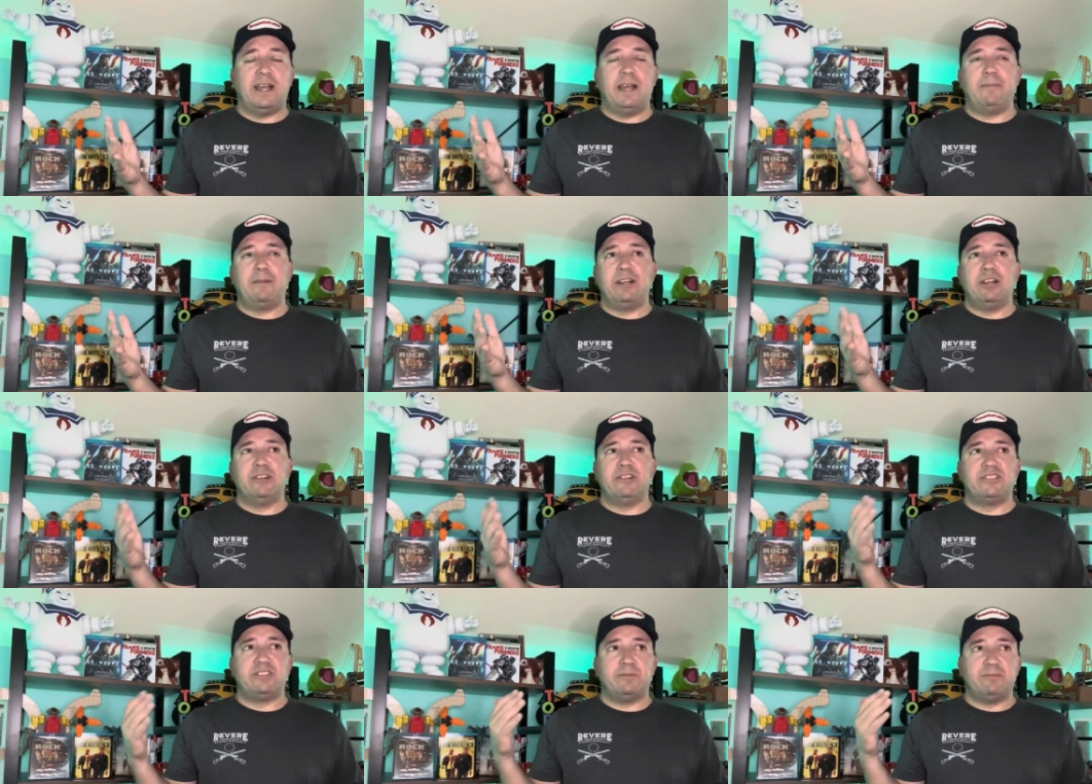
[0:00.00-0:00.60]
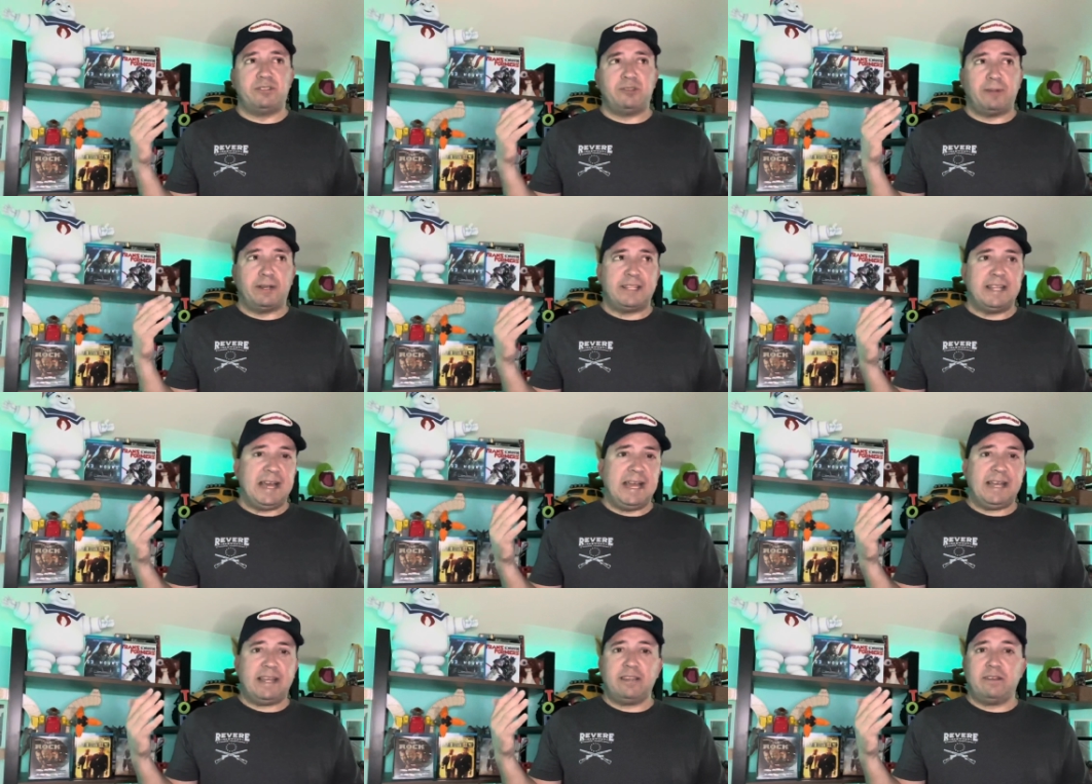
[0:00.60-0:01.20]
I mean, there's some
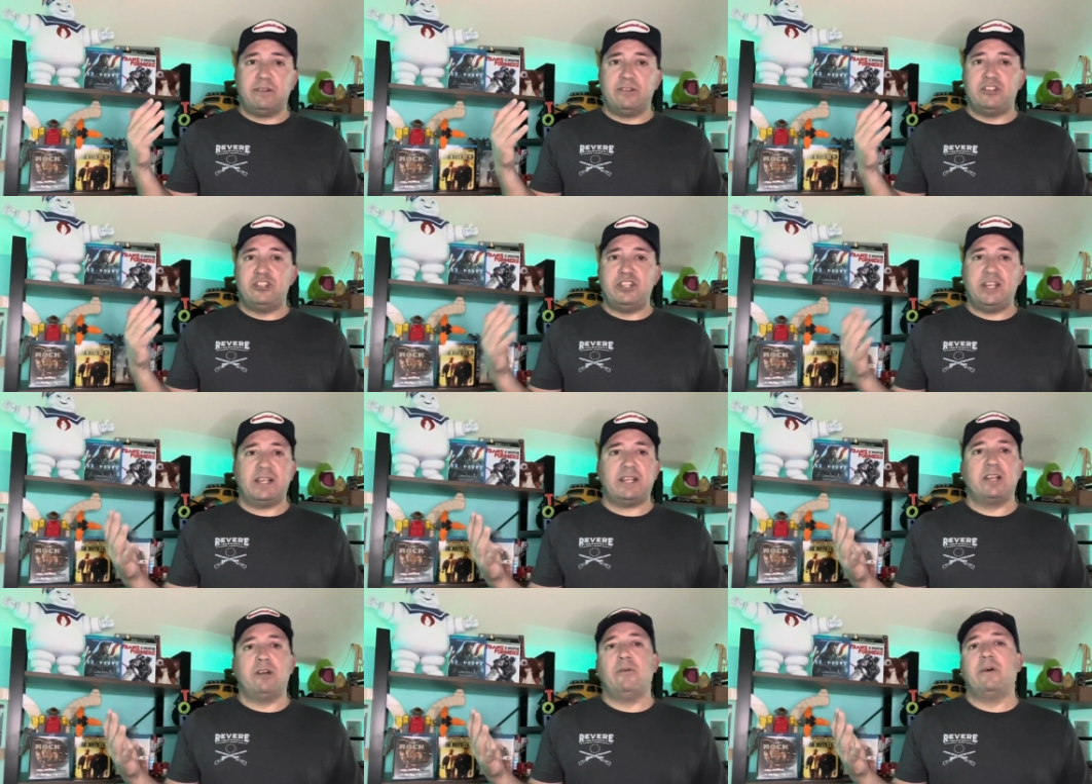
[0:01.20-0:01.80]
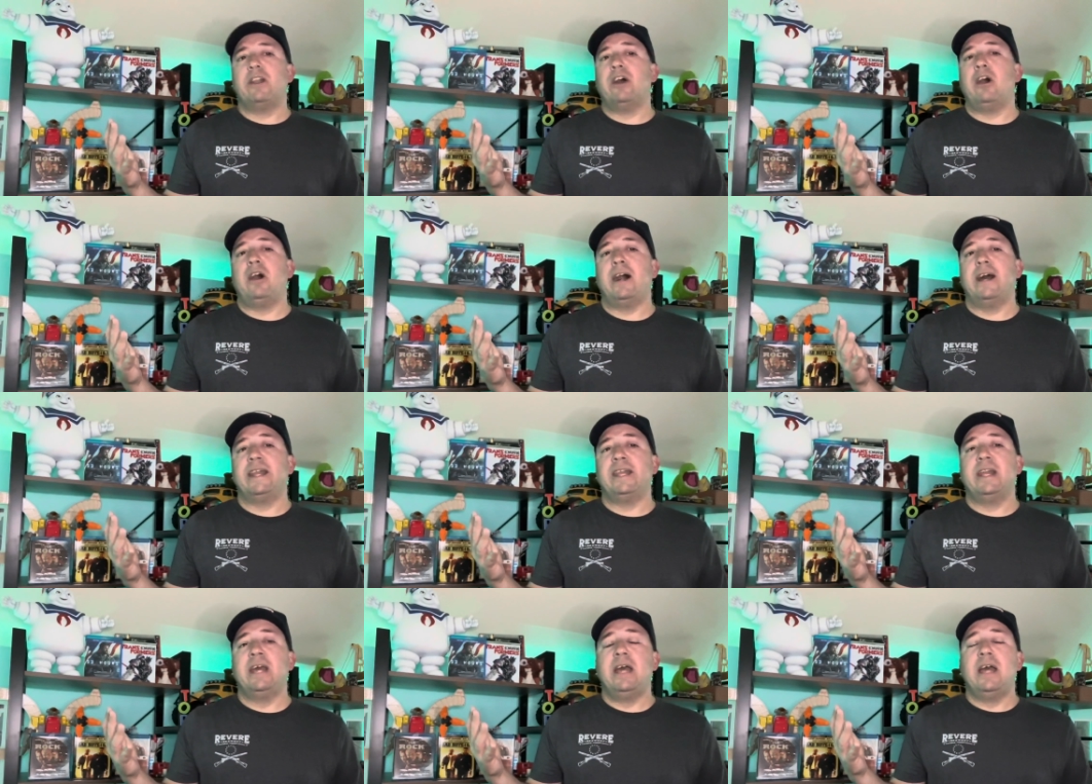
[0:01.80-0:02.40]
spectacular shit going
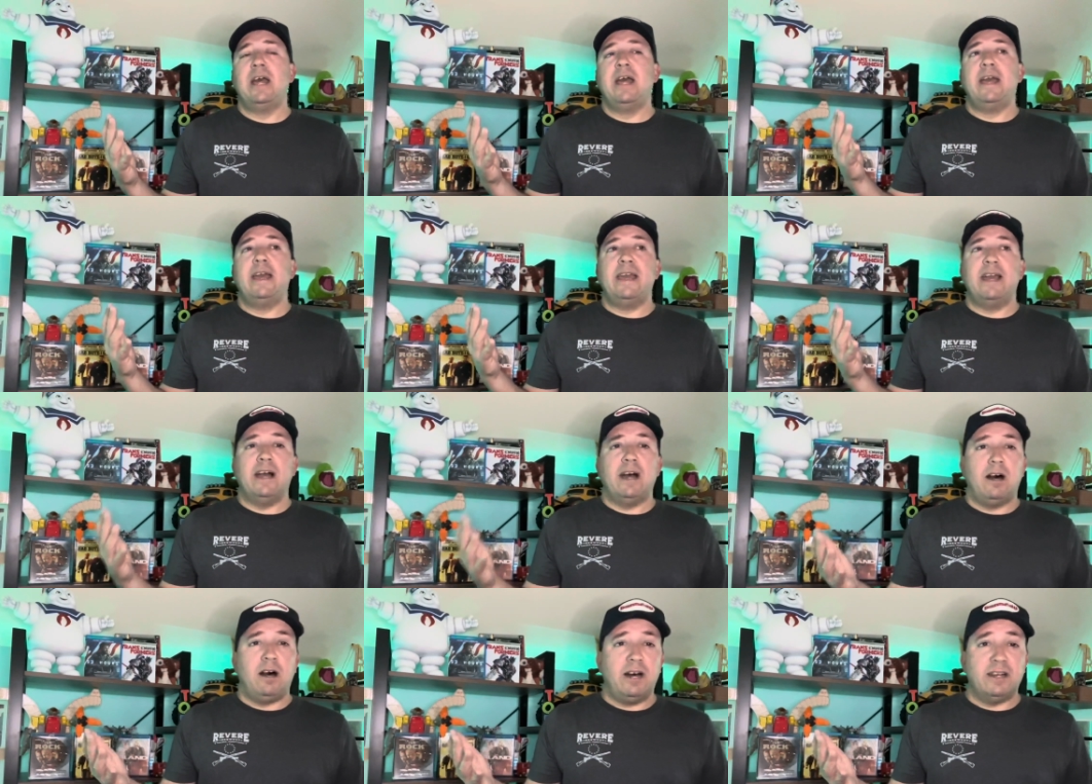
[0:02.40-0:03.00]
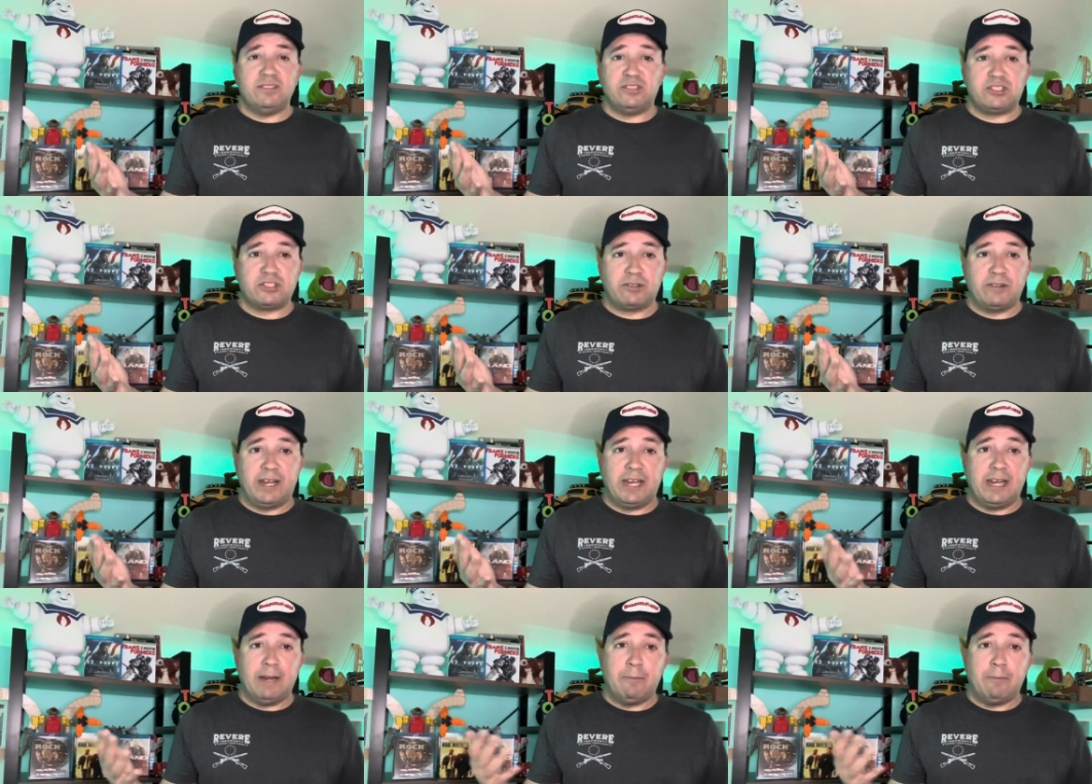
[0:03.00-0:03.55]
on screen.